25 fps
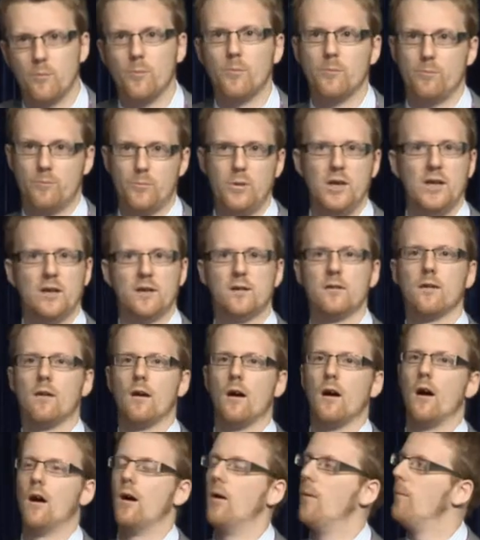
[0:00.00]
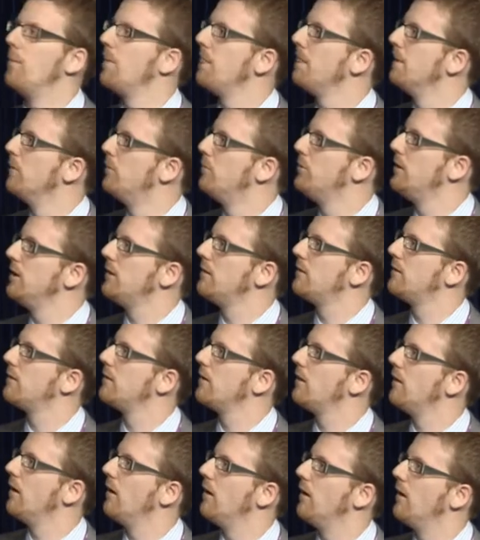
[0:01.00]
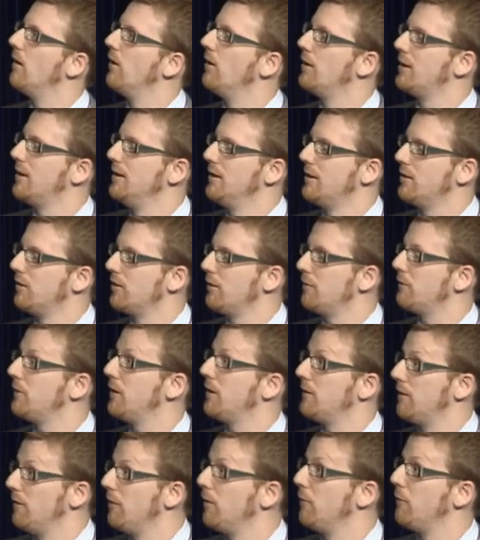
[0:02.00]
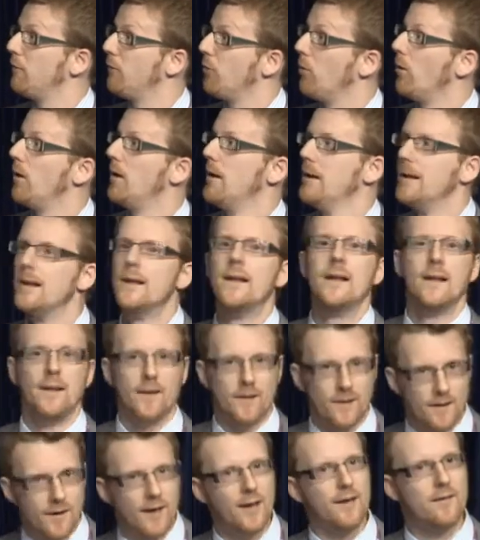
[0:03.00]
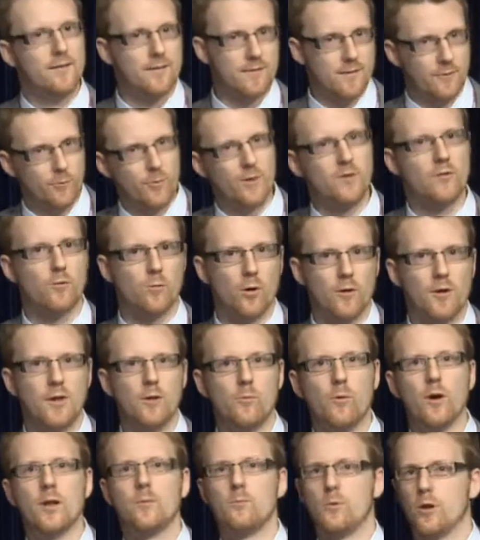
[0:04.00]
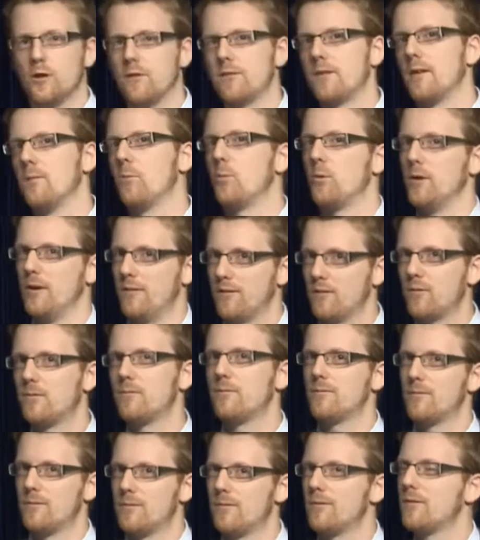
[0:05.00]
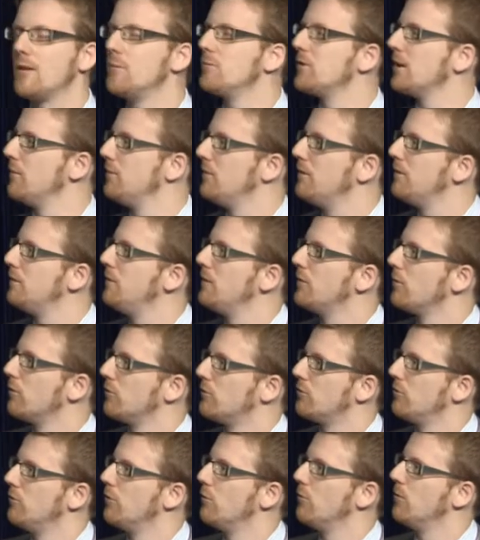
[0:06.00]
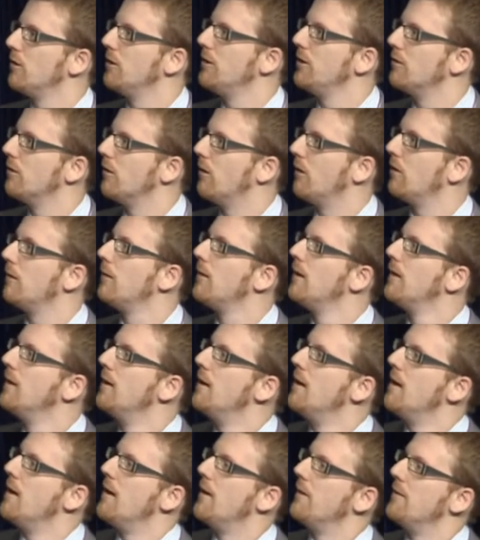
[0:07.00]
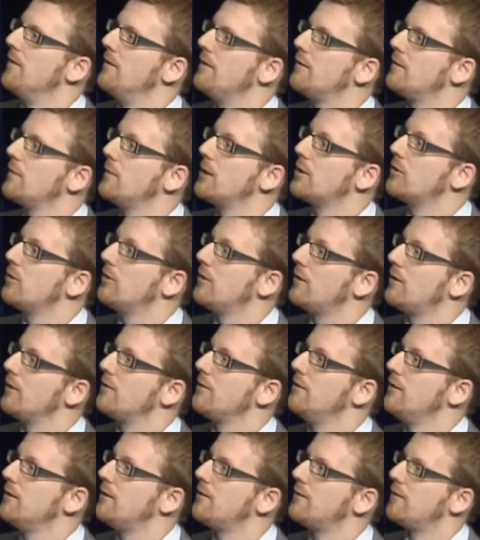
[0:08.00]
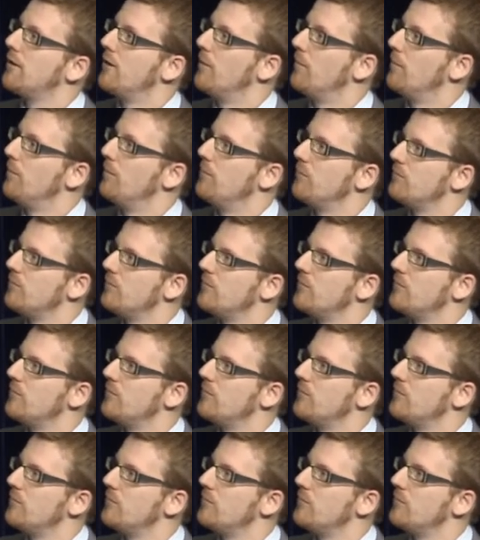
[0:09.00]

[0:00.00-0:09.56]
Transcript: the peak, um, the peak clinical effect. Therefore, it's with only one blood sample, it's sometimes difficult to know where you are. This, this, um,